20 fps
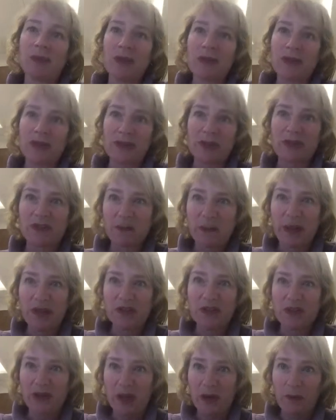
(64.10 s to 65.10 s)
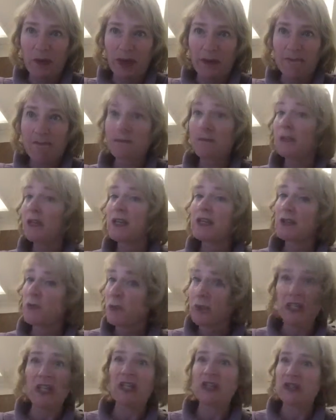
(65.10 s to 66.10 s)
I'm going to learn Spanish that way. I
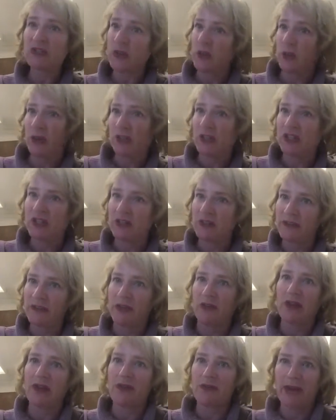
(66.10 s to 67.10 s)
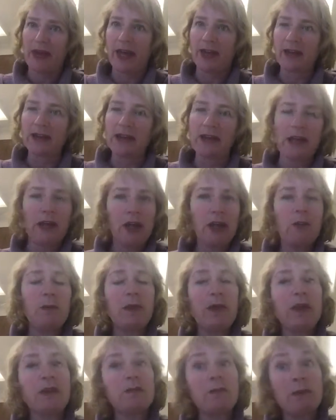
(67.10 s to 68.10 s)
don't want to discourage anything like that,
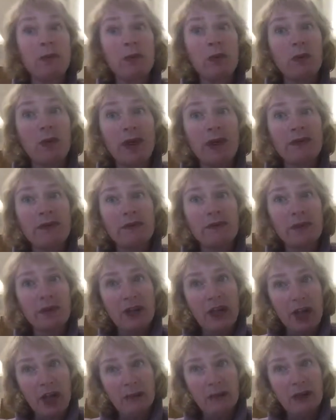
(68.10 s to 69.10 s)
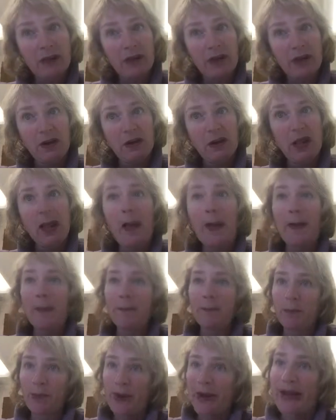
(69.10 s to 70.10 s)
because memorizing vocabulary,
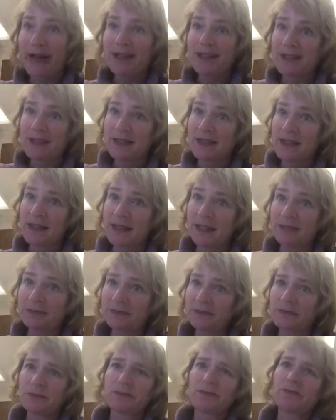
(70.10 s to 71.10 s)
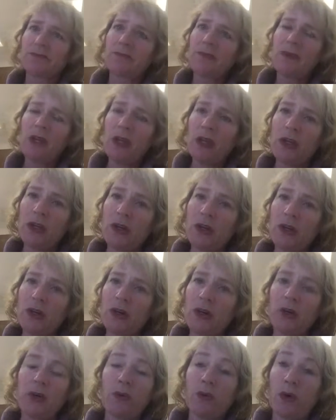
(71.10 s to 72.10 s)
practicing
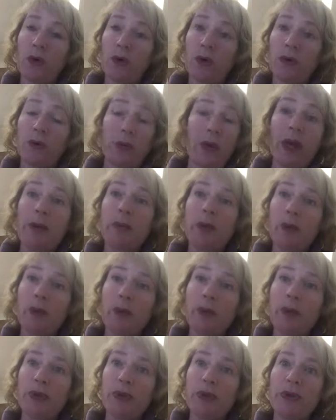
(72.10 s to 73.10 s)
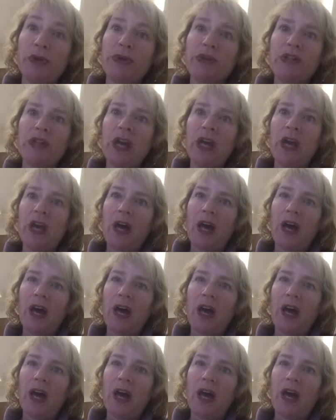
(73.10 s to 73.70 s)
your grammar rules,